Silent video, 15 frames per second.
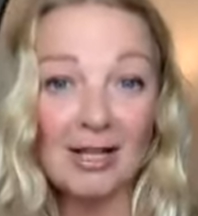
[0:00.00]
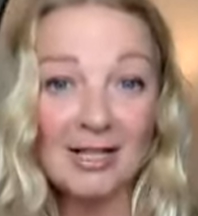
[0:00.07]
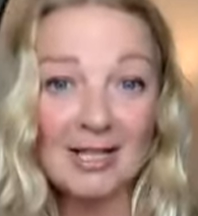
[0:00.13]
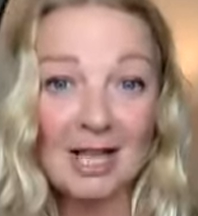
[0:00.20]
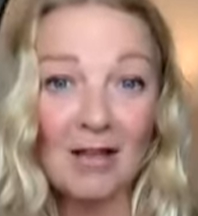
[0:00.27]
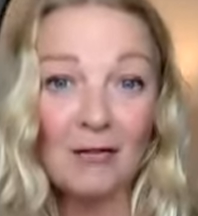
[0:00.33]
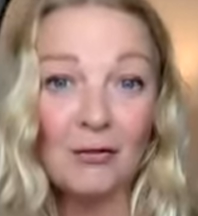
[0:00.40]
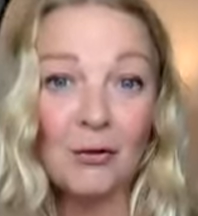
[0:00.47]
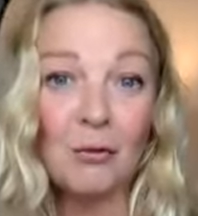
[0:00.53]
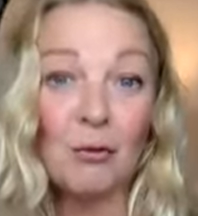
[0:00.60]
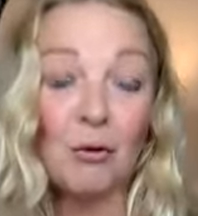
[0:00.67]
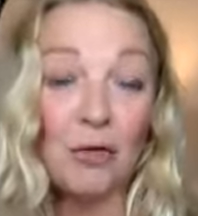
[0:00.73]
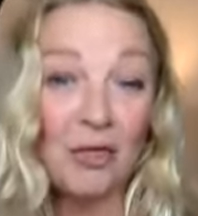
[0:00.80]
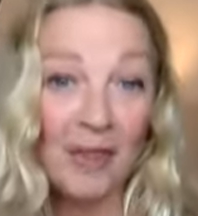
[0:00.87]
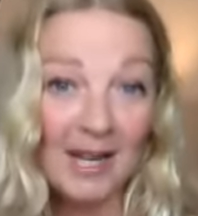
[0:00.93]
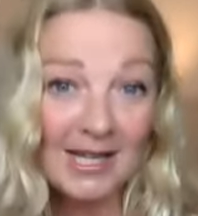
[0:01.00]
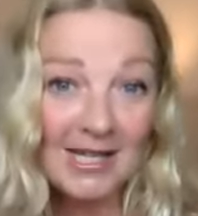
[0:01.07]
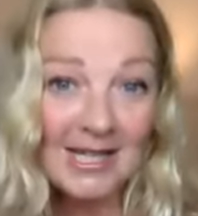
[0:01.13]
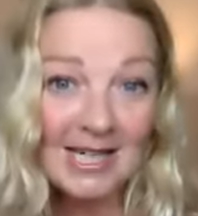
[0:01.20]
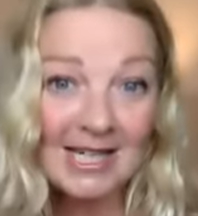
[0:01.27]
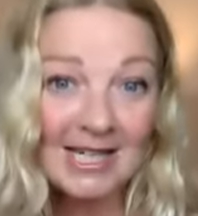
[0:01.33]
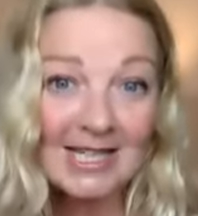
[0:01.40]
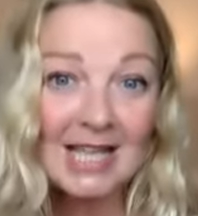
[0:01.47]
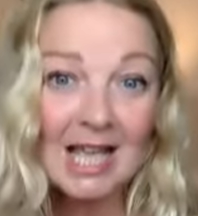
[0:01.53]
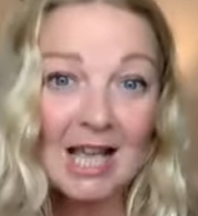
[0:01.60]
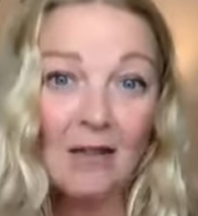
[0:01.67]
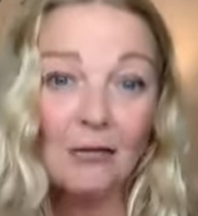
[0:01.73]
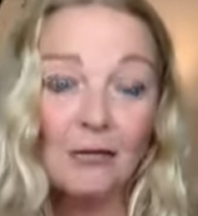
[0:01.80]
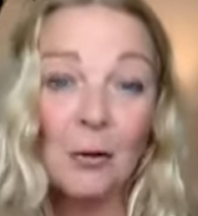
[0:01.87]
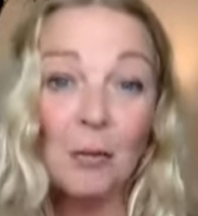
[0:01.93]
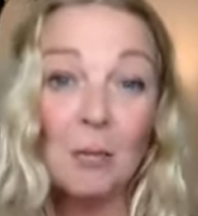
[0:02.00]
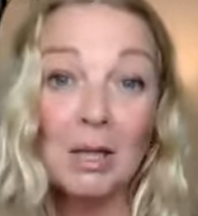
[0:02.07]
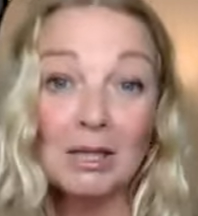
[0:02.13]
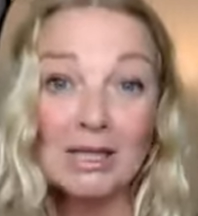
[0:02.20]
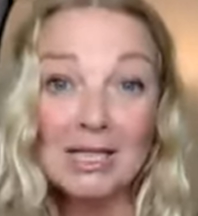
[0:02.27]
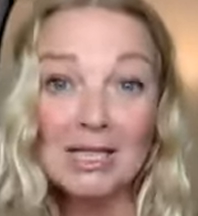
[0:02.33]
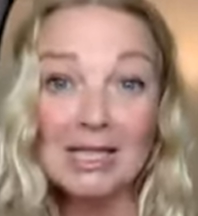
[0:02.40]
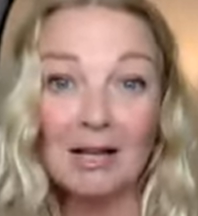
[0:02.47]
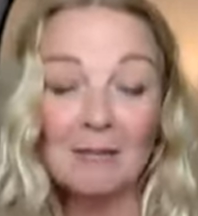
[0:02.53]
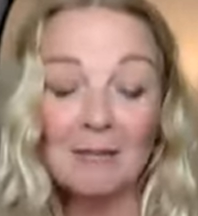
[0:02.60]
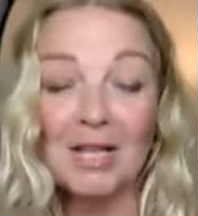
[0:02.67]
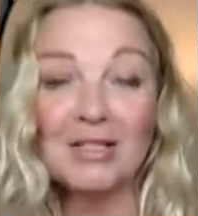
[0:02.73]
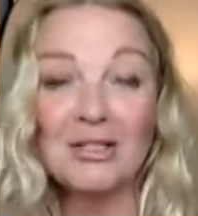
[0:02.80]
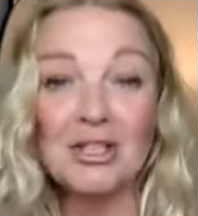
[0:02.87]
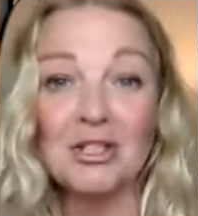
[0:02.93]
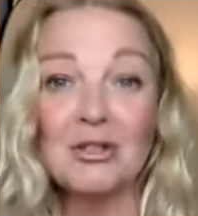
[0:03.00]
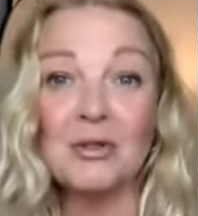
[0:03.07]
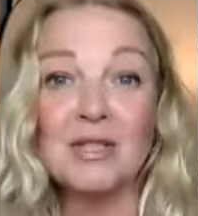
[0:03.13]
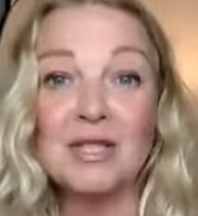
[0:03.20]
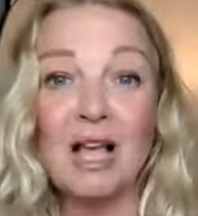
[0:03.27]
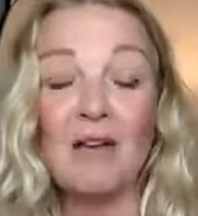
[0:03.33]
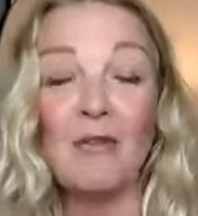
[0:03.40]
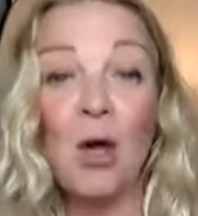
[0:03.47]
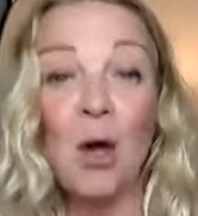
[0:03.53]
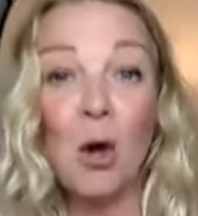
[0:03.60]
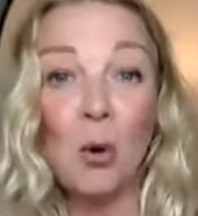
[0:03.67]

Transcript: self, your authentic self, your multidimensional self?